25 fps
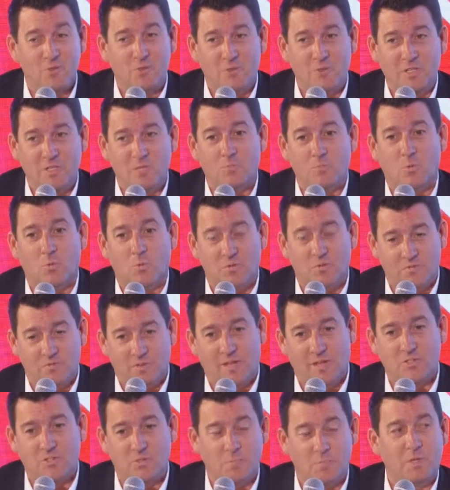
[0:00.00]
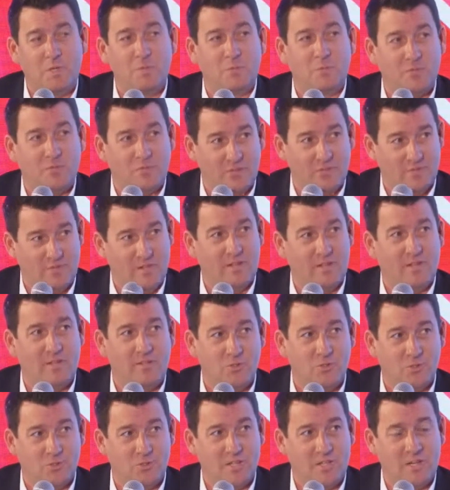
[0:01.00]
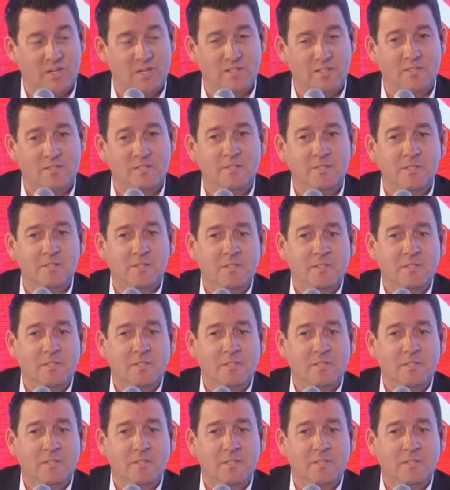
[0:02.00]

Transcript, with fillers: You need more advanced people to, that understand